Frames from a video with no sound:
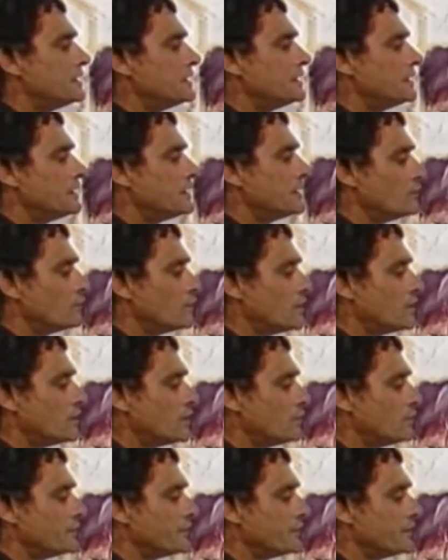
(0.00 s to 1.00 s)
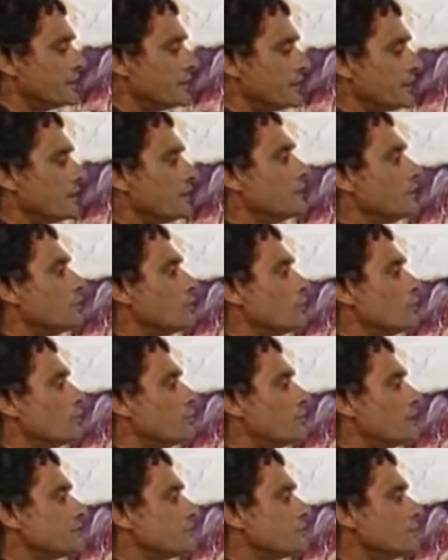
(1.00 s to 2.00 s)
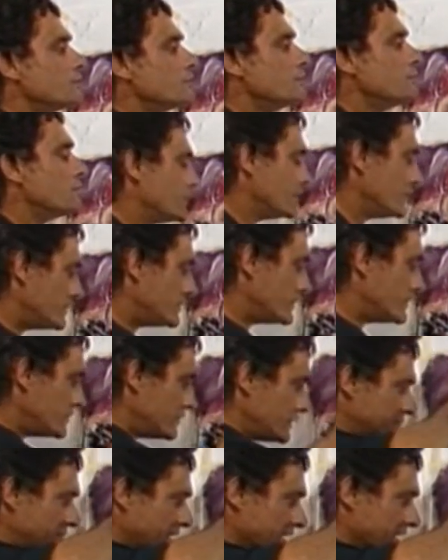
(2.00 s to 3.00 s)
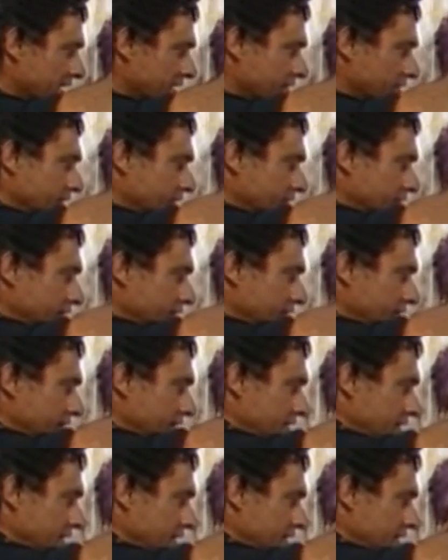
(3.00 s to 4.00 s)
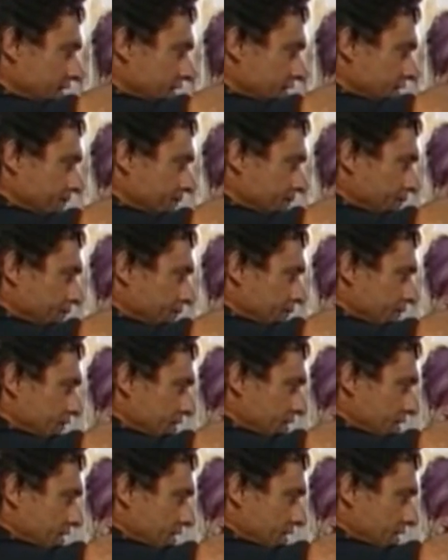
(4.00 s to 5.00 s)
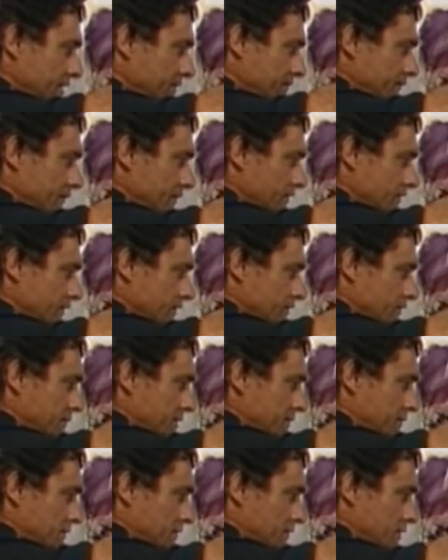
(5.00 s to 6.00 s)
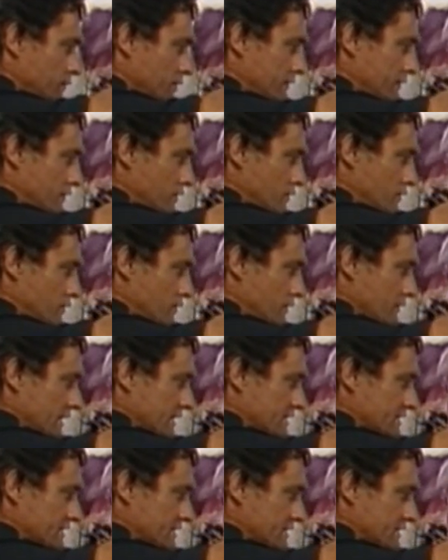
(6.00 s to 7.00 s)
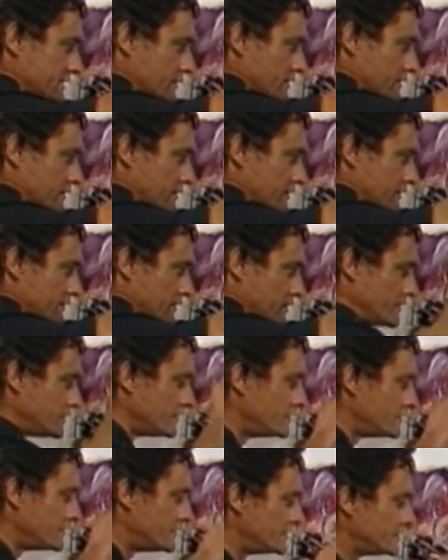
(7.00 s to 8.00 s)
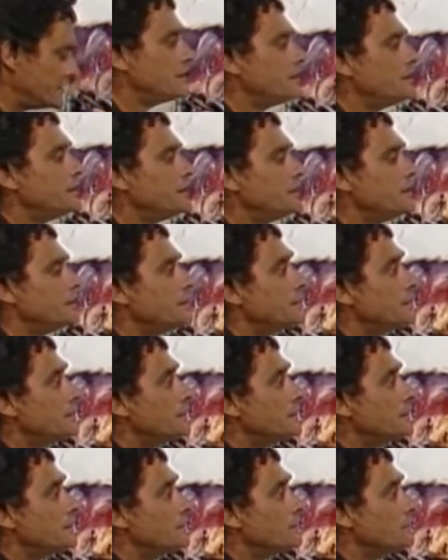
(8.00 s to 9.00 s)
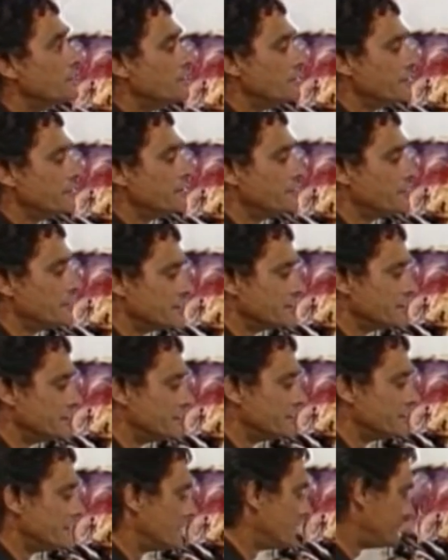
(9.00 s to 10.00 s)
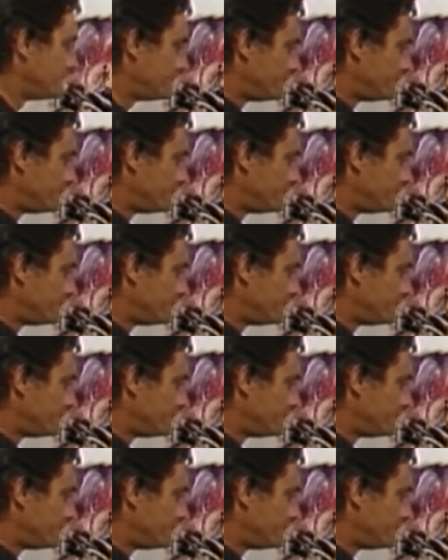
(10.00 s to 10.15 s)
And while we're with the little brush, we might as well do these background trees. They're just, remembering we've got a few reflections, so we've got a few trees where the reflections are.